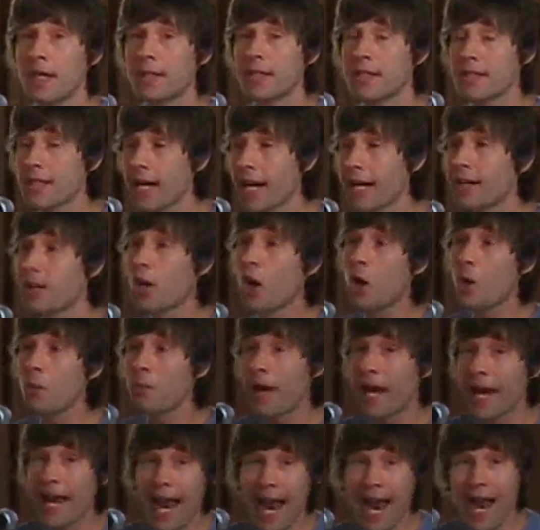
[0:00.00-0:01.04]
This guy called
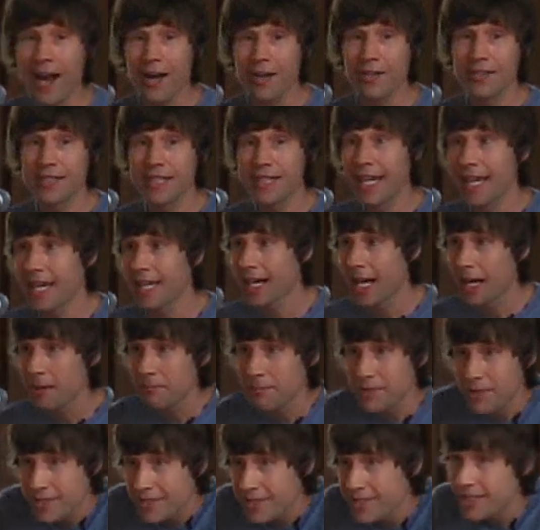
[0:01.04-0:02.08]
my house. Again, I'm
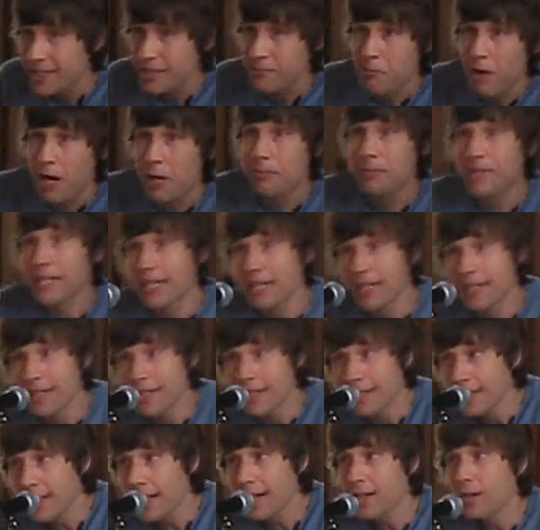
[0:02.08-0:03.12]
just this bumpkin
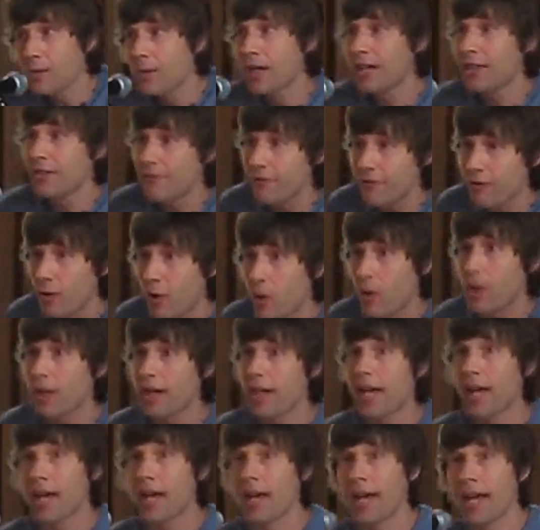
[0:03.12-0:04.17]
stuck away in
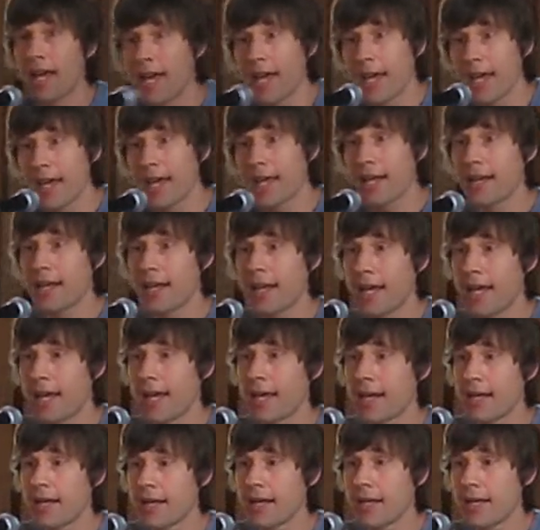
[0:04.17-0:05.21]
Florida, and
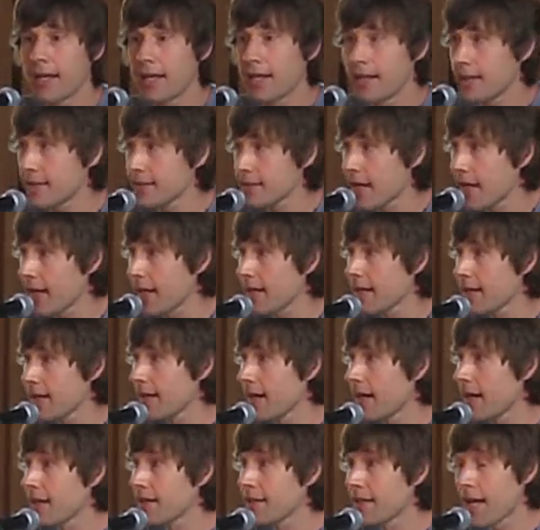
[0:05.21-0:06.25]
this guy
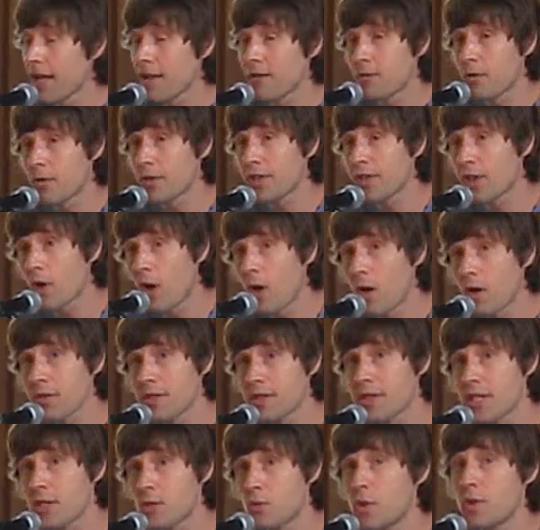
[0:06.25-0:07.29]
out of California
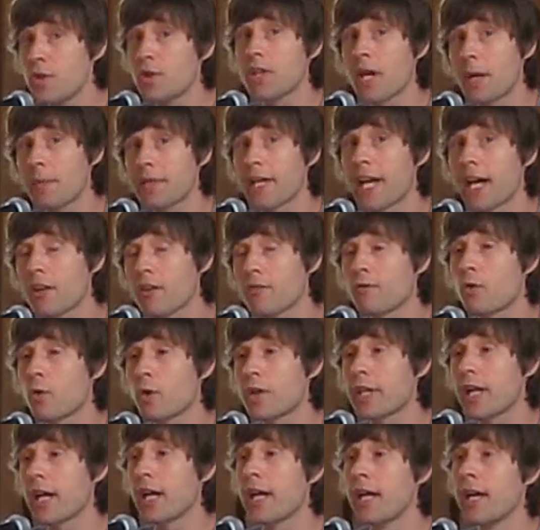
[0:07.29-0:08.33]
calls and says, will you come to
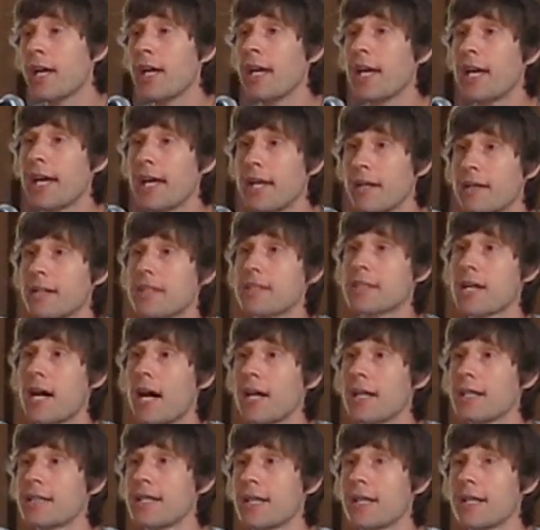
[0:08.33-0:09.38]
California, enter this
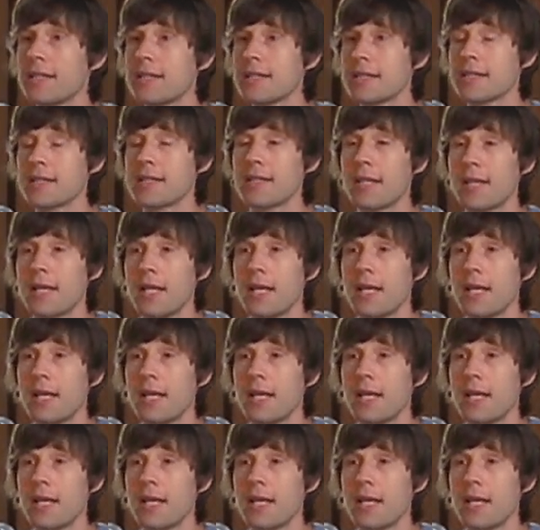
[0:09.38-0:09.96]
contest?